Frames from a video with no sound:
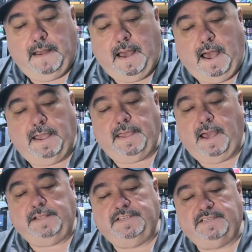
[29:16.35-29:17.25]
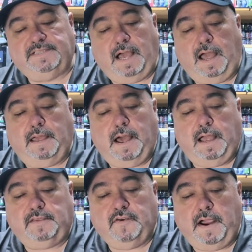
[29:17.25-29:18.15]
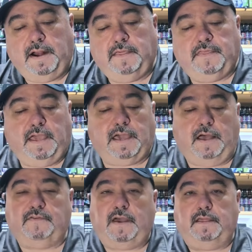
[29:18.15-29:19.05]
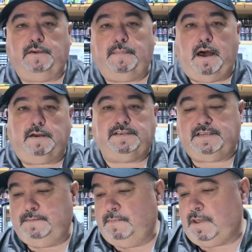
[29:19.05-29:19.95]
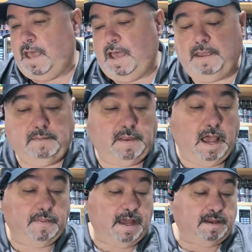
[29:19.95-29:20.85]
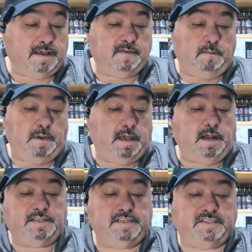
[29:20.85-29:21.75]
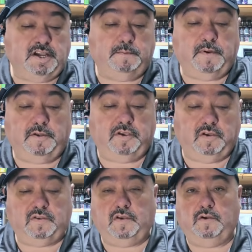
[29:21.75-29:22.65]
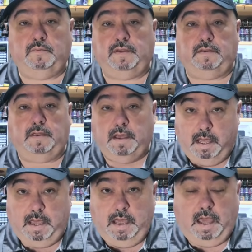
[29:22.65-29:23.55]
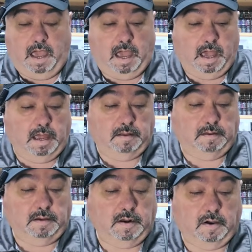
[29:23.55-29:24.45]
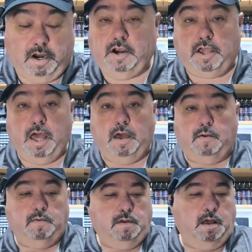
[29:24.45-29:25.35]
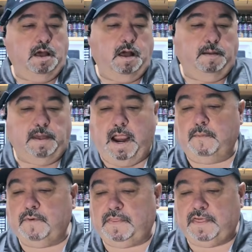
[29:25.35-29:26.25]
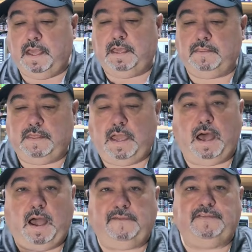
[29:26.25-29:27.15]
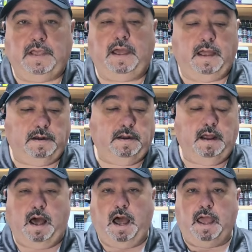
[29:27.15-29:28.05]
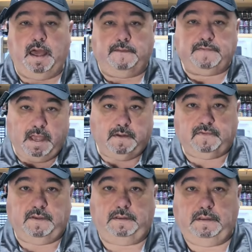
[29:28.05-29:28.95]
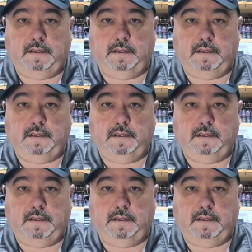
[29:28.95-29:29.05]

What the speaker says: I try to think outside the box. Okay. Now that doesn't mean I just jump on YouTube and you know, here you go. Everything that I've done, I have tested.